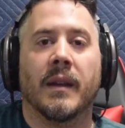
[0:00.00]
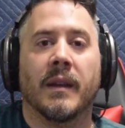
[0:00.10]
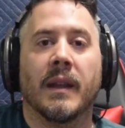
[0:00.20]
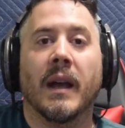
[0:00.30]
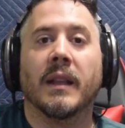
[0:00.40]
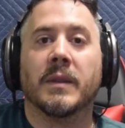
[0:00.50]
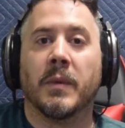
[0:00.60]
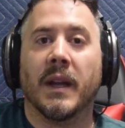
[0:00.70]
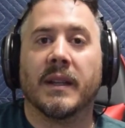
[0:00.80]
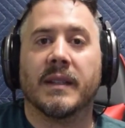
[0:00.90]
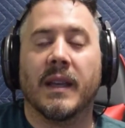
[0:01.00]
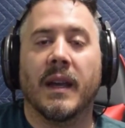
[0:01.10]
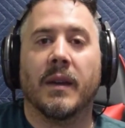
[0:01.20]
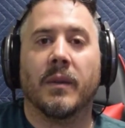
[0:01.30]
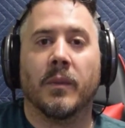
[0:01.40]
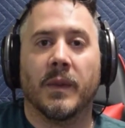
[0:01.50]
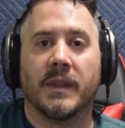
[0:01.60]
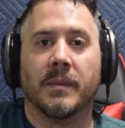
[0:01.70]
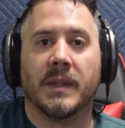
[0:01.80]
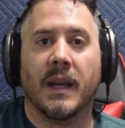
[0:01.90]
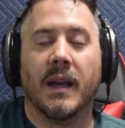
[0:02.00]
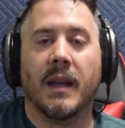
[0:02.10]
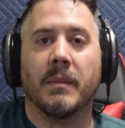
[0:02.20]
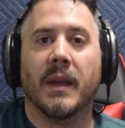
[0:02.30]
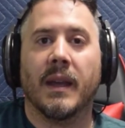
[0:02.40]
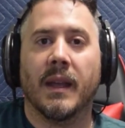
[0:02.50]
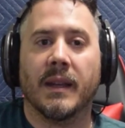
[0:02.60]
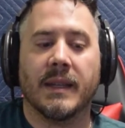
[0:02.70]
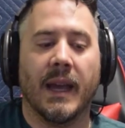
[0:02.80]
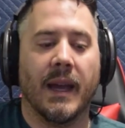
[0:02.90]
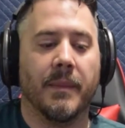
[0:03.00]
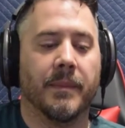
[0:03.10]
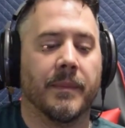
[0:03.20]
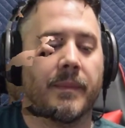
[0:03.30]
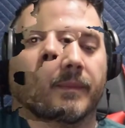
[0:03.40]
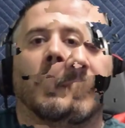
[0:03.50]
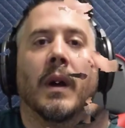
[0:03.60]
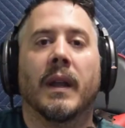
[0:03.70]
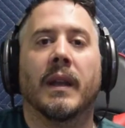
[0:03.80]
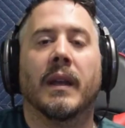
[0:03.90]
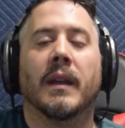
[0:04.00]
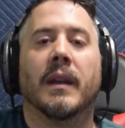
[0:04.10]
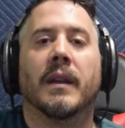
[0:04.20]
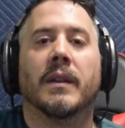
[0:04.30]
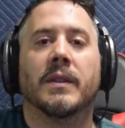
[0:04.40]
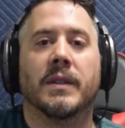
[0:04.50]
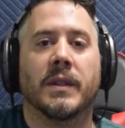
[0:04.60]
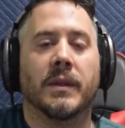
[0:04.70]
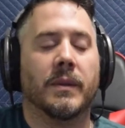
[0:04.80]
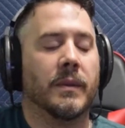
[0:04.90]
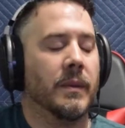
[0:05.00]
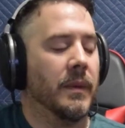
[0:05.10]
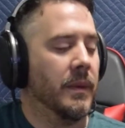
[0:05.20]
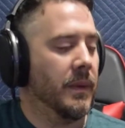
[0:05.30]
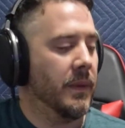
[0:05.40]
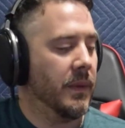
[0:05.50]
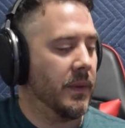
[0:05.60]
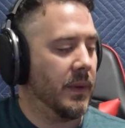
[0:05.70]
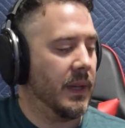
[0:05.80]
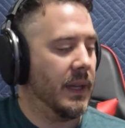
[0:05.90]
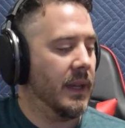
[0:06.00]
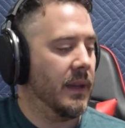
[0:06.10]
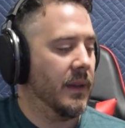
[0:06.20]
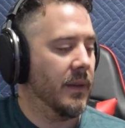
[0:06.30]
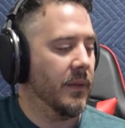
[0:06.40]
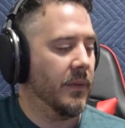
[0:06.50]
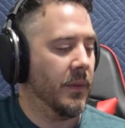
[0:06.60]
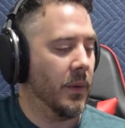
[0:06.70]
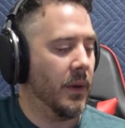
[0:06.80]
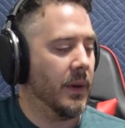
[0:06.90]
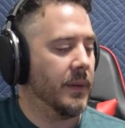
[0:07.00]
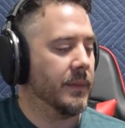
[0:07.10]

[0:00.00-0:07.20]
Now let's practice that with some time and a tab. 1, 2, 3, 4.